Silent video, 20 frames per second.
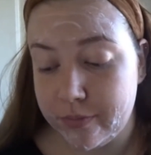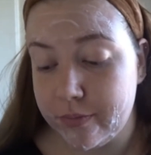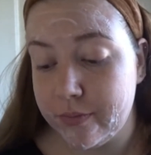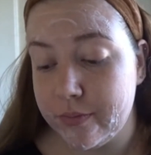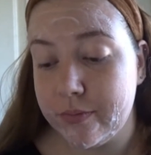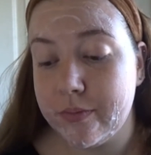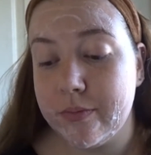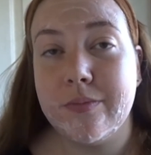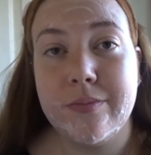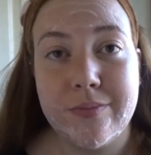
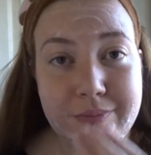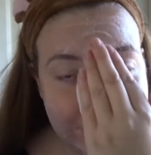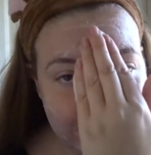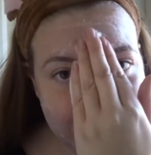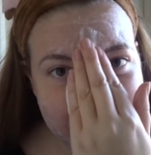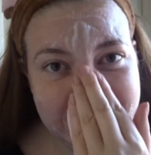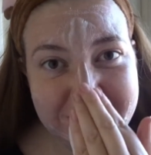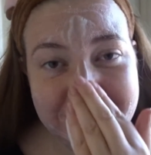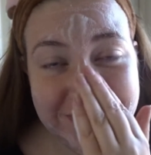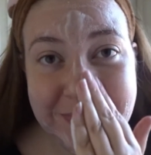then you will
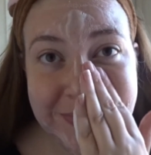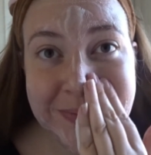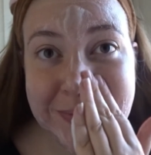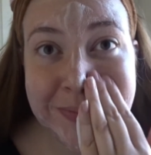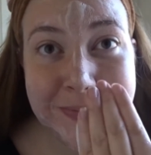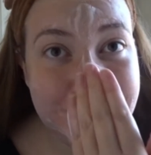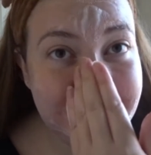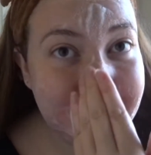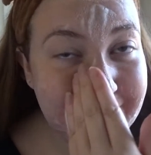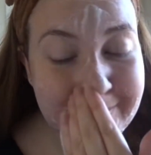
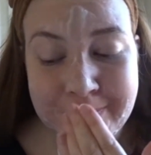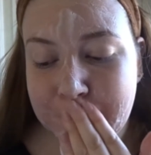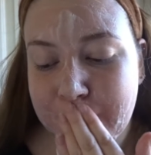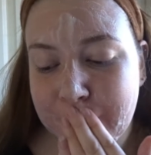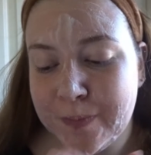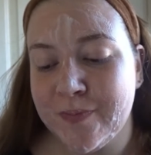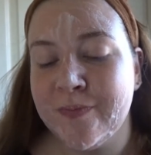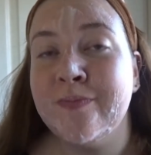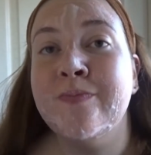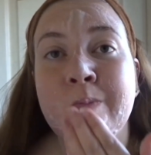definitely
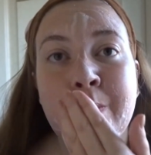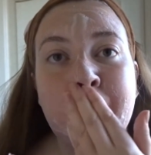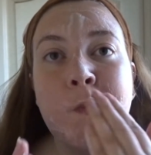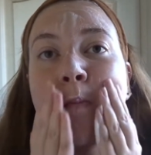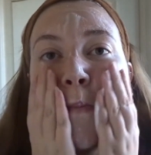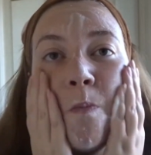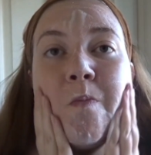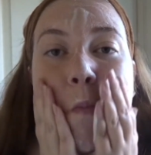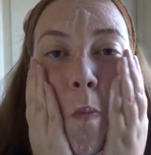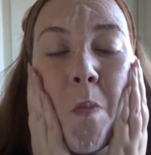love
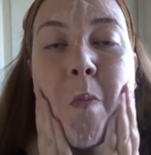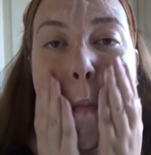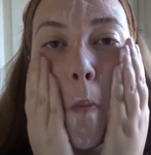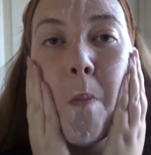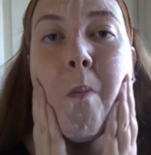this.